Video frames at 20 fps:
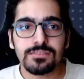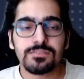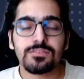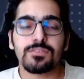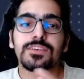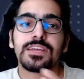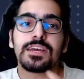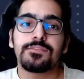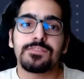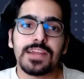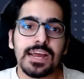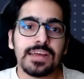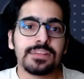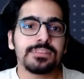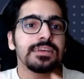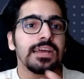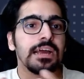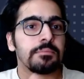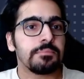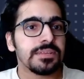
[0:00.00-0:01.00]
So we have ran
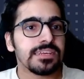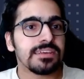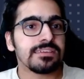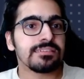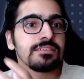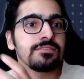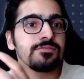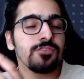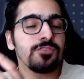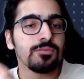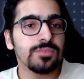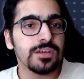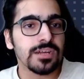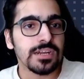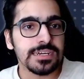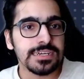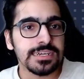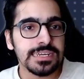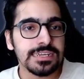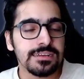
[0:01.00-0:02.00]
the application from the
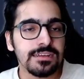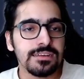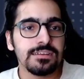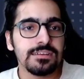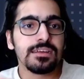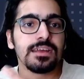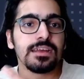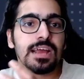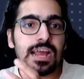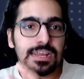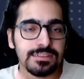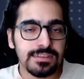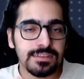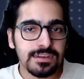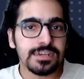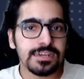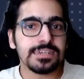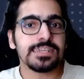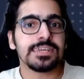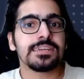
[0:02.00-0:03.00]
container and the
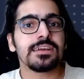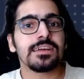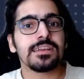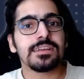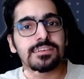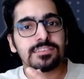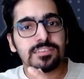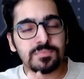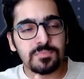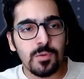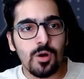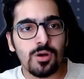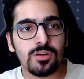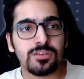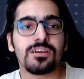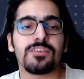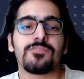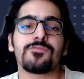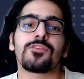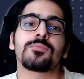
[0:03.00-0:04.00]
container is
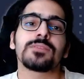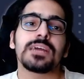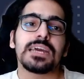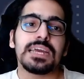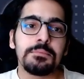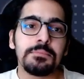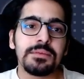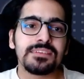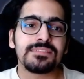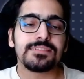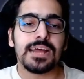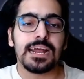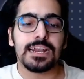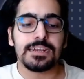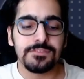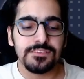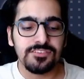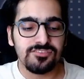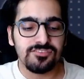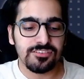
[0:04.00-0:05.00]
spawned up from the image
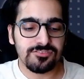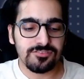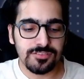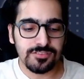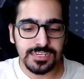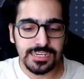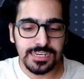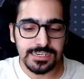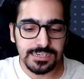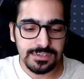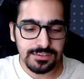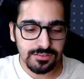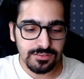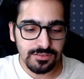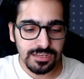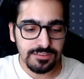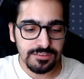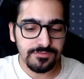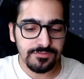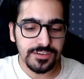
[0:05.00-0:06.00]
that we just created. So
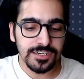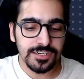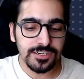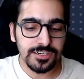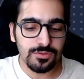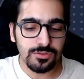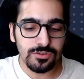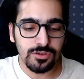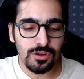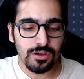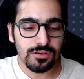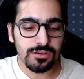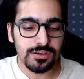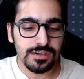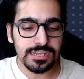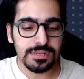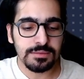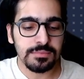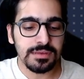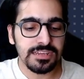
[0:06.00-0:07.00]
if we do
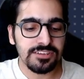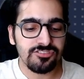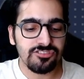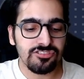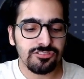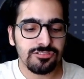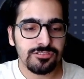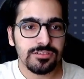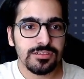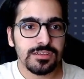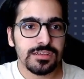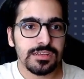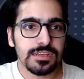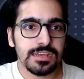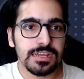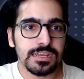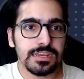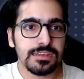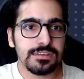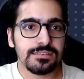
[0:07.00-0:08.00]
docker image
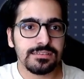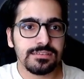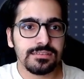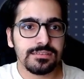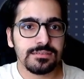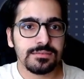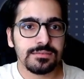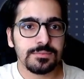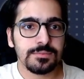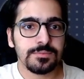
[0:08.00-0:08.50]
ls,